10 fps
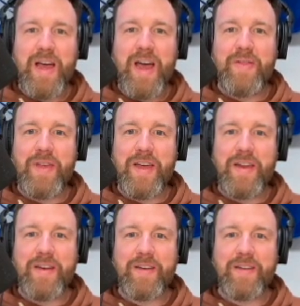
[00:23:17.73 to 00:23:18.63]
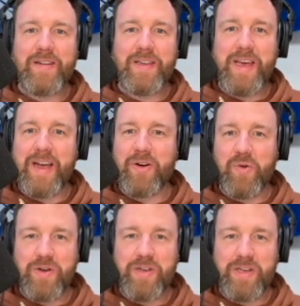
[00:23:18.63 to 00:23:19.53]
and then kick
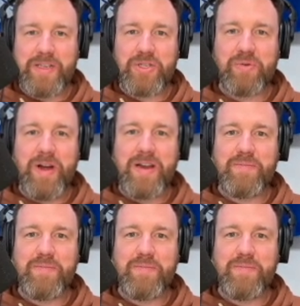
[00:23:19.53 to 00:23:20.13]
or dish, right?